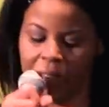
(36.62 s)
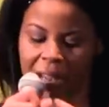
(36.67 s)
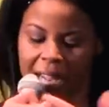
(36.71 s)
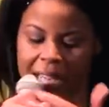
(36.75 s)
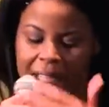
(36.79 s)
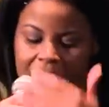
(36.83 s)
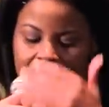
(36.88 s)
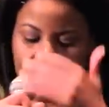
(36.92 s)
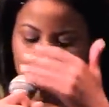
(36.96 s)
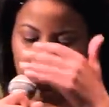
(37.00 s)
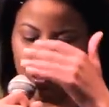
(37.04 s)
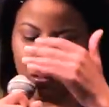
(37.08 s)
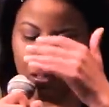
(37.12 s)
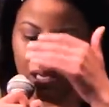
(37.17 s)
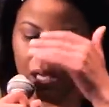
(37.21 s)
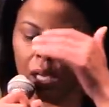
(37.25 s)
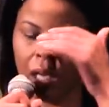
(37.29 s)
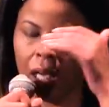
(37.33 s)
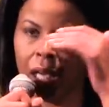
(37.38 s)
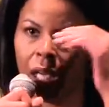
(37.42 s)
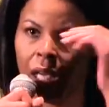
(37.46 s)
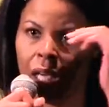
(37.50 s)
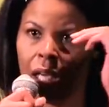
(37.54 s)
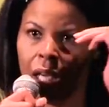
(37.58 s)
Okay, so
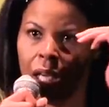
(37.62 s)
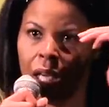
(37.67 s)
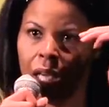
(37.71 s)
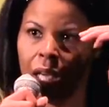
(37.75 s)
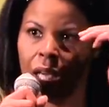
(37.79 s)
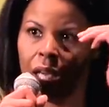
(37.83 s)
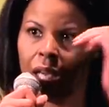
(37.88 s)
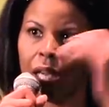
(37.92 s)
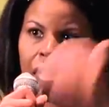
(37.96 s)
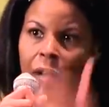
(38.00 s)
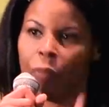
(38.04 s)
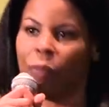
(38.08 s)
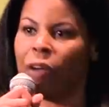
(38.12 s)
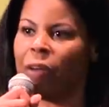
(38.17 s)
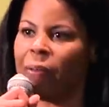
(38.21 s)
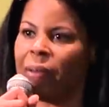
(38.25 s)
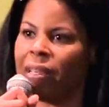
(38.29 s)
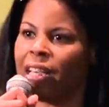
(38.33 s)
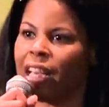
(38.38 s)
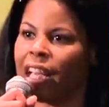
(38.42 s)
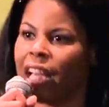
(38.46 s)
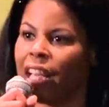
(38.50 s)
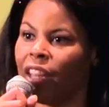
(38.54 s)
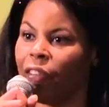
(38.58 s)
we've
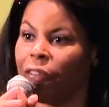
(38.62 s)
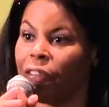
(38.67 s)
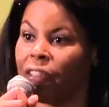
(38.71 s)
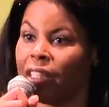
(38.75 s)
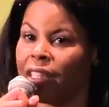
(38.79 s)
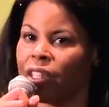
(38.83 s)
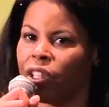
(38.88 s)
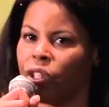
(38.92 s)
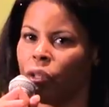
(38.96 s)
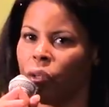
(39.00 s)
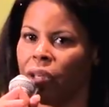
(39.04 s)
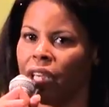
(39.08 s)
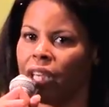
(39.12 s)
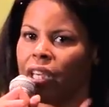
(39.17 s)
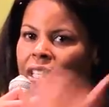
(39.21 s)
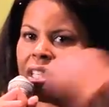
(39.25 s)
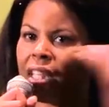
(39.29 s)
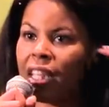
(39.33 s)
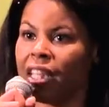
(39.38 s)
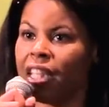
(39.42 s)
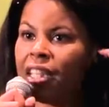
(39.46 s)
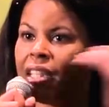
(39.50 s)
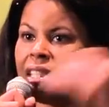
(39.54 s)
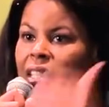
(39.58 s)
been together for like 2 years
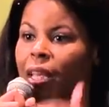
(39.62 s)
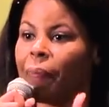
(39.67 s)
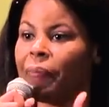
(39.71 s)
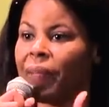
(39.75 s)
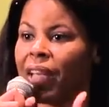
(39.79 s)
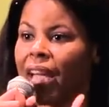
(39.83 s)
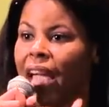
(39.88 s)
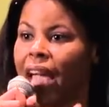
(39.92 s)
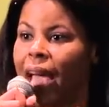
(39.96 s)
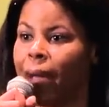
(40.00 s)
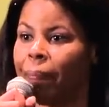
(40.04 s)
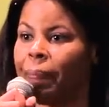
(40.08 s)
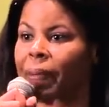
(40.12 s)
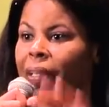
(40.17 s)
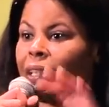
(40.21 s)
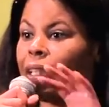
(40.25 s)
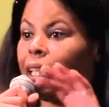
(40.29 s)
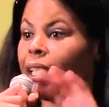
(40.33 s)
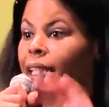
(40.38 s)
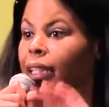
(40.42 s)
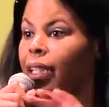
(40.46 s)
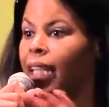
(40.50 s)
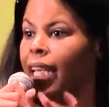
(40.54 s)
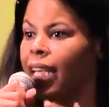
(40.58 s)
and then something happened.
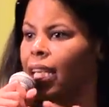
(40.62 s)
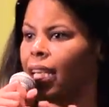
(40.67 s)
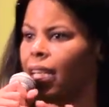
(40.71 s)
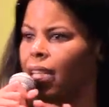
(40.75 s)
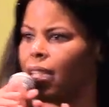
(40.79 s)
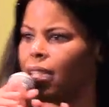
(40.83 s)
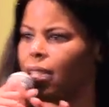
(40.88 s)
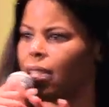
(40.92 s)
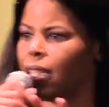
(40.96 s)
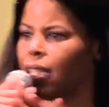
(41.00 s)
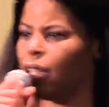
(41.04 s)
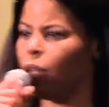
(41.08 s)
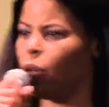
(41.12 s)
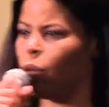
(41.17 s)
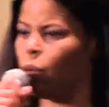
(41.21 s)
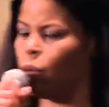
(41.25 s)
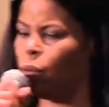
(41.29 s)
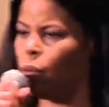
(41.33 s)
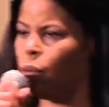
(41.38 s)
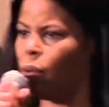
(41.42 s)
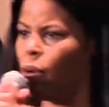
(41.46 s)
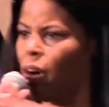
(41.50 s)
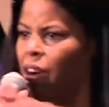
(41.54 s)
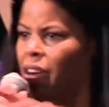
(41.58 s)
Like, ladies
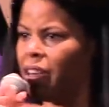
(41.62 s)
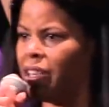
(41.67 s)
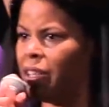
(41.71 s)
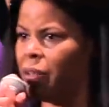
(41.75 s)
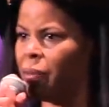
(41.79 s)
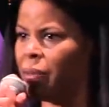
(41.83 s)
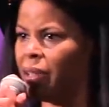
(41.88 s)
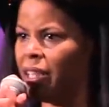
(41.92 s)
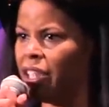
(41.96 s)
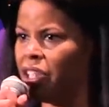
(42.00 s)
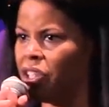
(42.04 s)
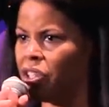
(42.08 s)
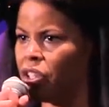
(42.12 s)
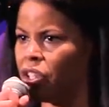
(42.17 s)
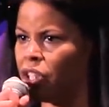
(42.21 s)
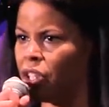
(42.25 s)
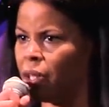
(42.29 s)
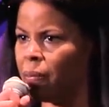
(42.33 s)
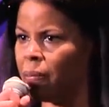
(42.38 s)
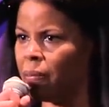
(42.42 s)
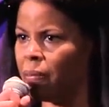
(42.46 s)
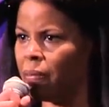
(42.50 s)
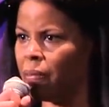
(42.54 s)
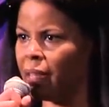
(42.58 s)
who are in a
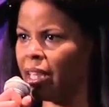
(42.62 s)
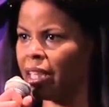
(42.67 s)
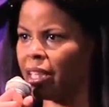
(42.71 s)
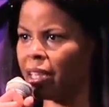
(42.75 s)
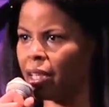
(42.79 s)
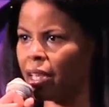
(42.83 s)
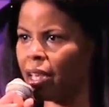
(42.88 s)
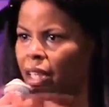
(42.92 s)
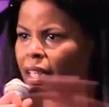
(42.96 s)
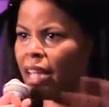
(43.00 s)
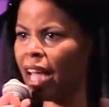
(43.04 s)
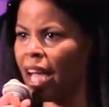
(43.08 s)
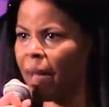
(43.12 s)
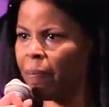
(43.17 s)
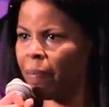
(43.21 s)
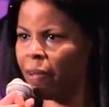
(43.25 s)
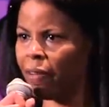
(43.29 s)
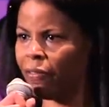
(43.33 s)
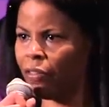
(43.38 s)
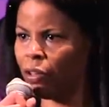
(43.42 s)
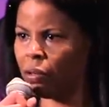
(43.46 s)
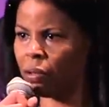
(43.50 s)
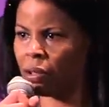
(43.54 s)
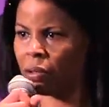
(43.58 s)
relationship, like, clap
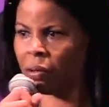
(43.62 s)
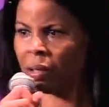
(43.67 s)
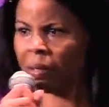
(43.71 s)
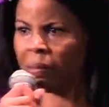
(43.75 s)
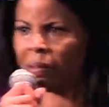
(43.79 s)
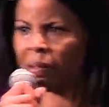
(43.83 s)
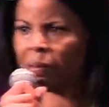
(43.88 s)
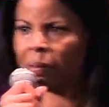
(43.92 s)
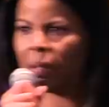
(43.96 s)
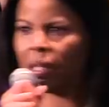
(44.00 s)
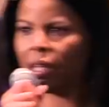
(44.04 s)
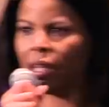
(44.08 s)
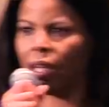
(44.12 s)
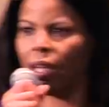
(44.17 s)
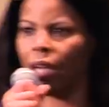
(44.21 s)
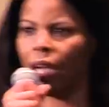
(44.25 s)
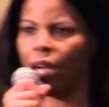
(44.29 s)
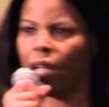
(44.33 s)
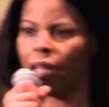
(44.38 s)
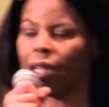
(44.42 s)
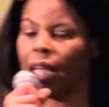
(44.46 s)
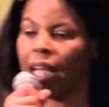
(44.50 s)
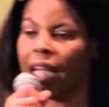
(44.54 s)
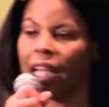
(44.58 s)
if you agree with me.
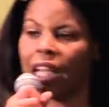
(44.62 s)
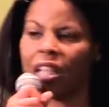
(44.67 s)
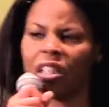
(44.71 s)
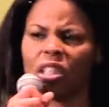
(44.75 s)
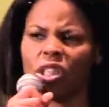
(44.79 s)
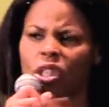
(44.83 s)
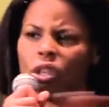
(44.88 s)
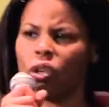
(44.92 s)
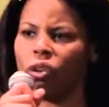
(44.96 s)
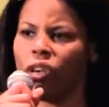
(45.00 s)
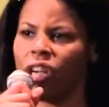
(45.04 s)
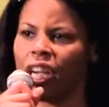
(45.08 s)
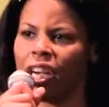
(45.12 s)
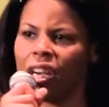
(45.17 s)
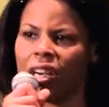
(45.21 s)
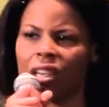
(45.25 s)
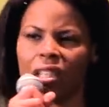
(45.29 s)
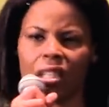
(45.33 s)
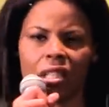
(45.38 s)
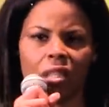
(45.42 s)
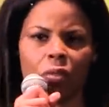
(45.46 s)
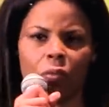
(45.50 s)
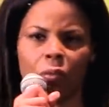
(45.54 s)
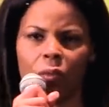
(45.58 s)
Like, 2
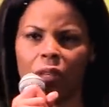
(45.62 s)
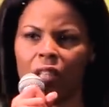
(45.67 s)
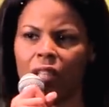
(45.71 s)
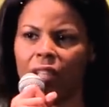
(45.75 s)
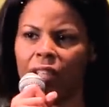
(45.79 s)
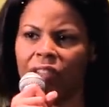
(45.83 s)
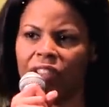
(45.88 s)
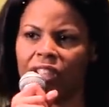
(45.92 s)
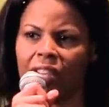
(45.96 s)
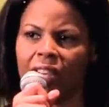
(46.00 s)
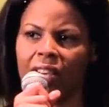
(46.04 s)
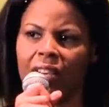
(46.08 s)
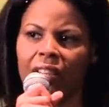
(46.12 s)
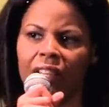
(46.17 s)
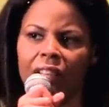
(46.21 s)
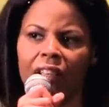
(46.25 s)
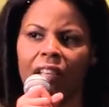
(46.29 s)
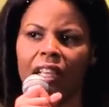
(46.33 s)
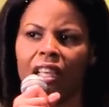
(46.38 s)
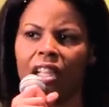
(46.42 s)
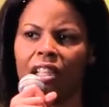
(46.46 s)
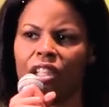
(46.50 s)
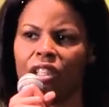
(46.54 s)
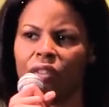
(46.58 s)
years, we live
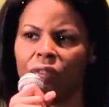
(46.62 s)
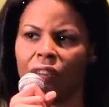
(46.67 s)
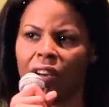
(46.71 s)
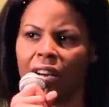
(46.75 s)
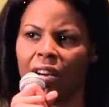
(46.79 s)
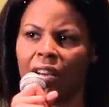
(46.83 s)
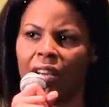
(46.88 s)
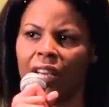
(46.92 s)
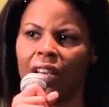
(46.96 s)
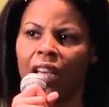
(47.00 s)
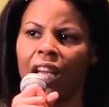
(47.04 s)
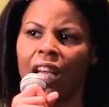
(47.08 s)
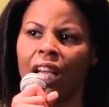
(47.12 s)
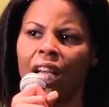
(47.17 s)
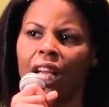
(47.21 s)
together, it's fine.